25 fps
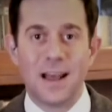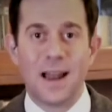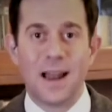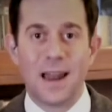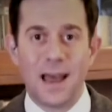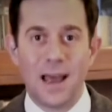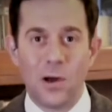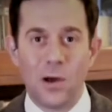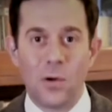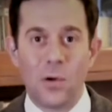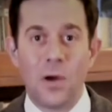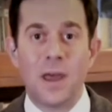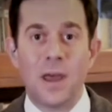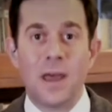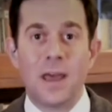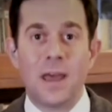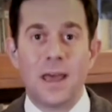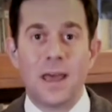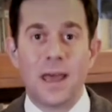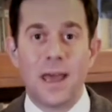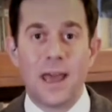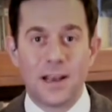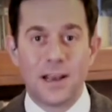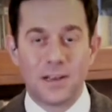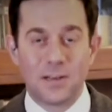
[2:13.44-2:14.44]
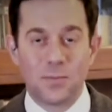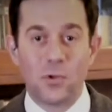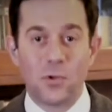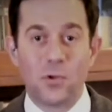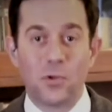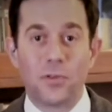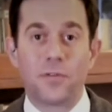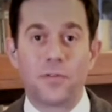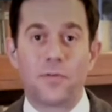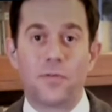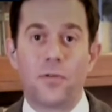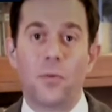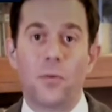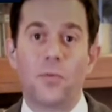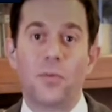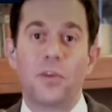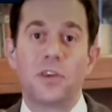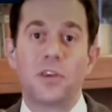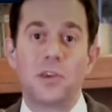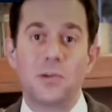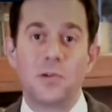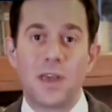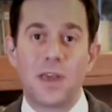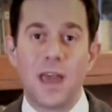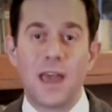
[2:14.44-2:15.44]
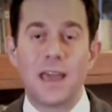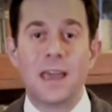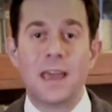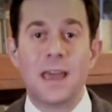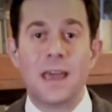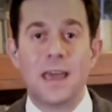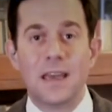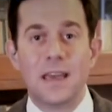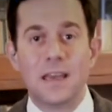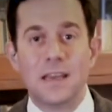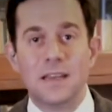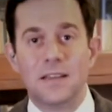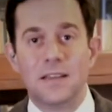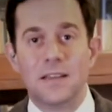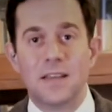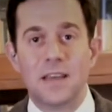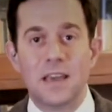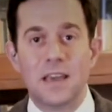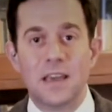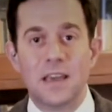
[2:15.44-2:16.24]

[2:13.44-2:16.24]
allow exports from the UK into the